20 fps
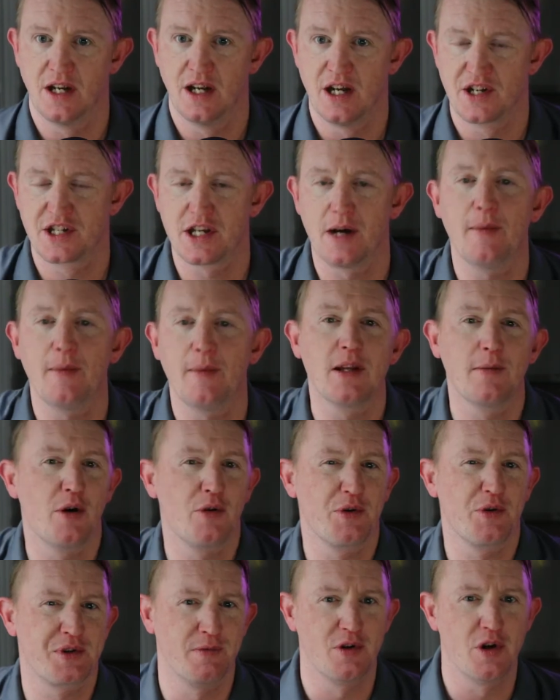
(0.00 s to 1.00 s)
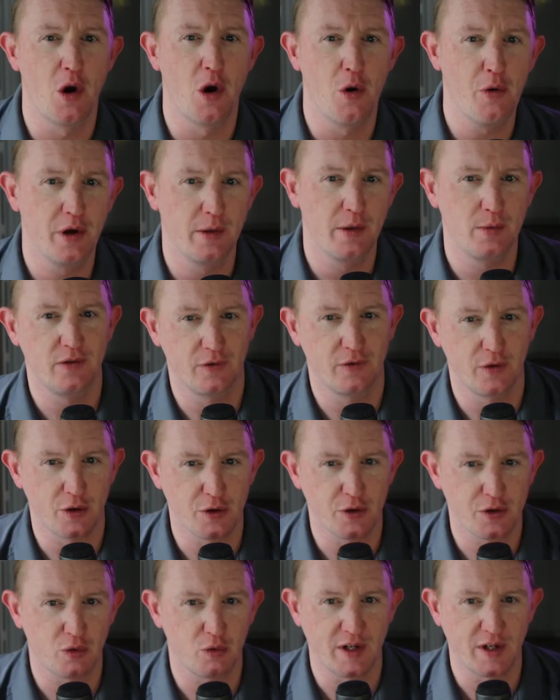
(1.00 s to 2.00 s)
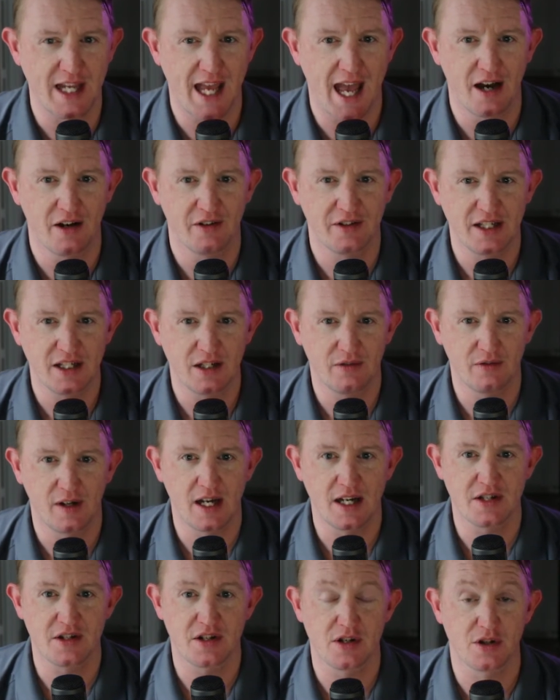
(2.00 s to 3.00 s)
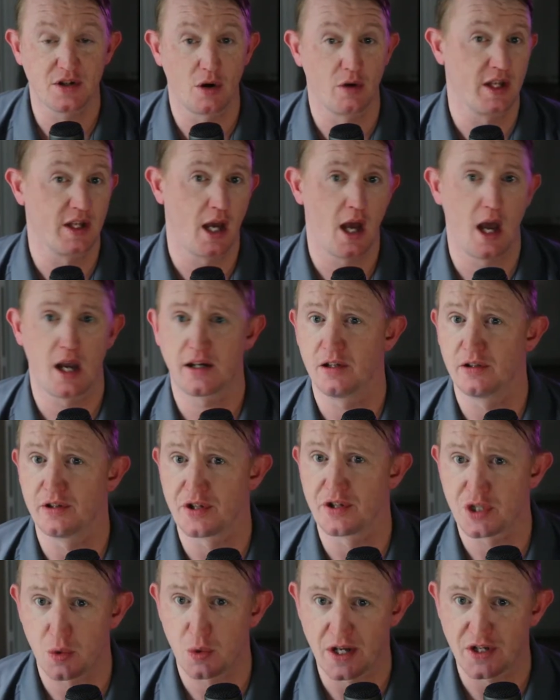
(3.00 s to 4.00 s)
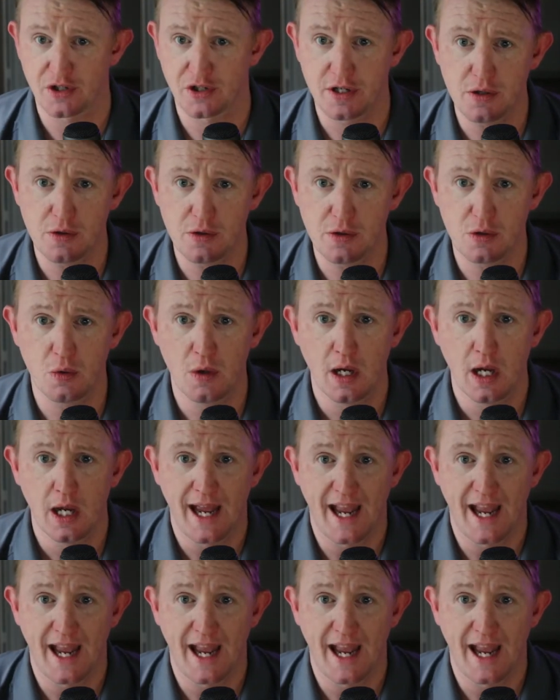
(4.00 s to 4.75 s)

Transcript: Some of the most notable virtual reality devices are the Oculus Quest 2,